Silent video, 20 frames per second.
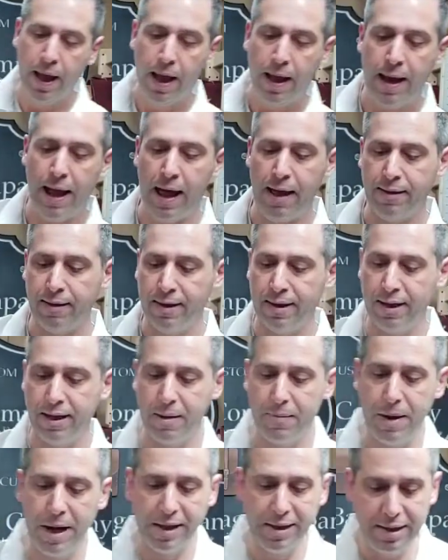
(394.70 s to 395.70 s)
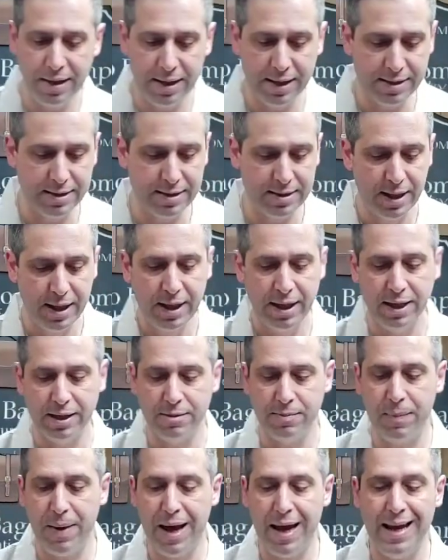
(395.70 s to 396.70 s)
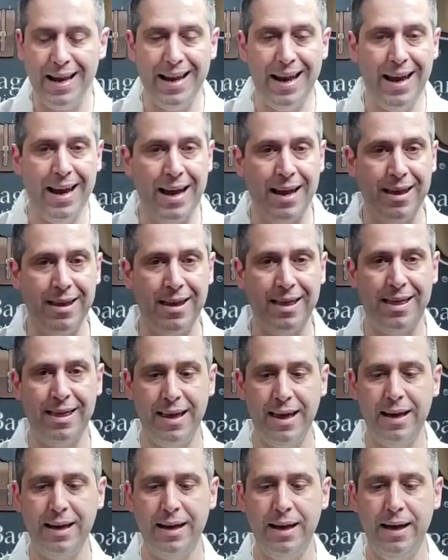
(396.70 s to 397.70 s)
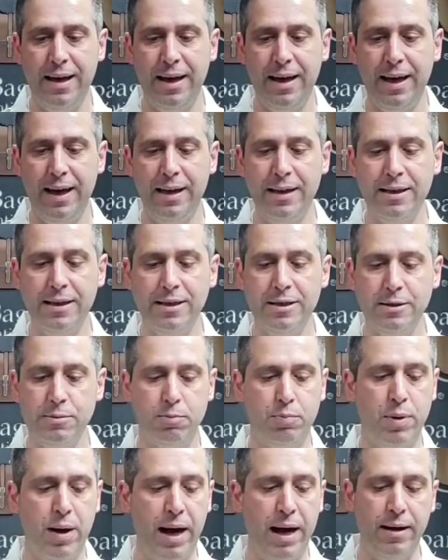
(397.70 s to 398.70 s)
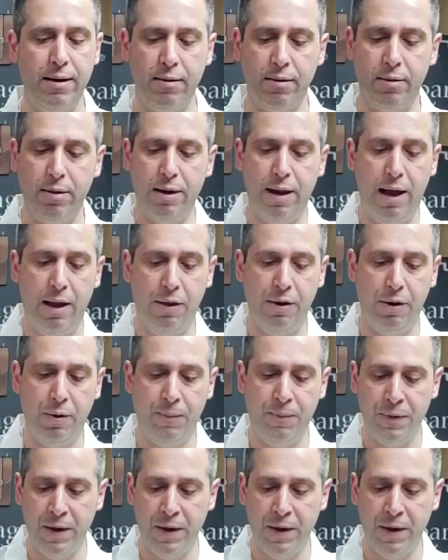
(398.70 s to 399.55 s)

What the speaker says: Now, the thing about this is made in thick English bridle leather.